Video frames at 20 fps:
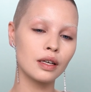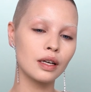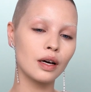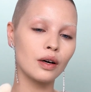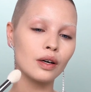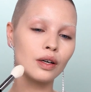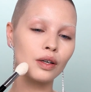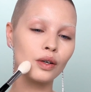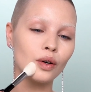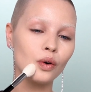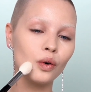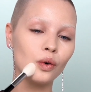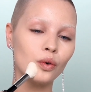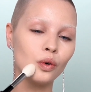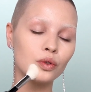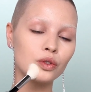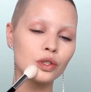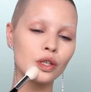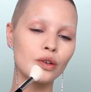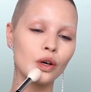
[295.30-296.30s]
Now I
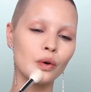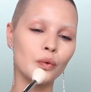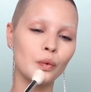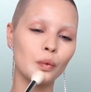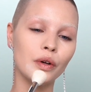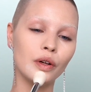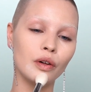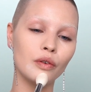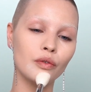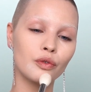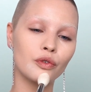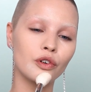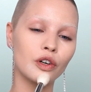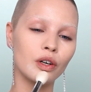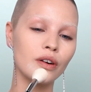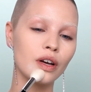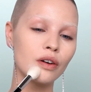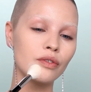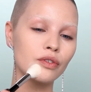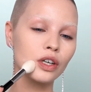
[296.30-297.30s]
also will
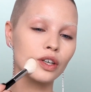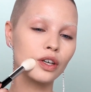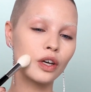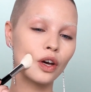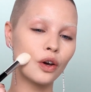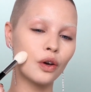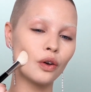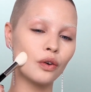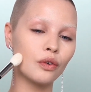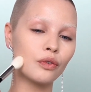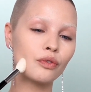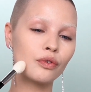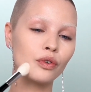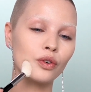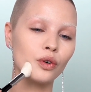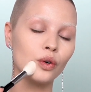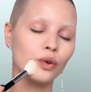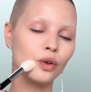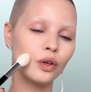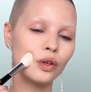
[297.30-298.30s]
forever go
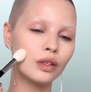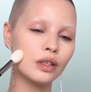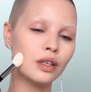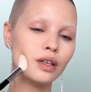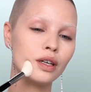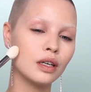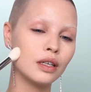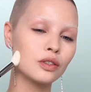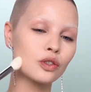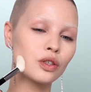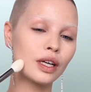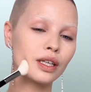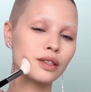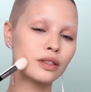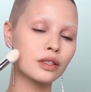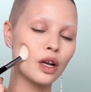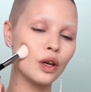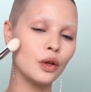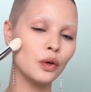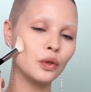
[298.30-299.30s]
for
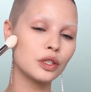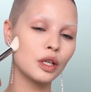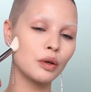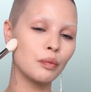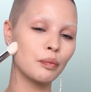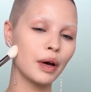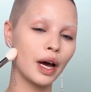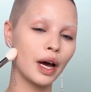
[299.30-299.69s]
translucent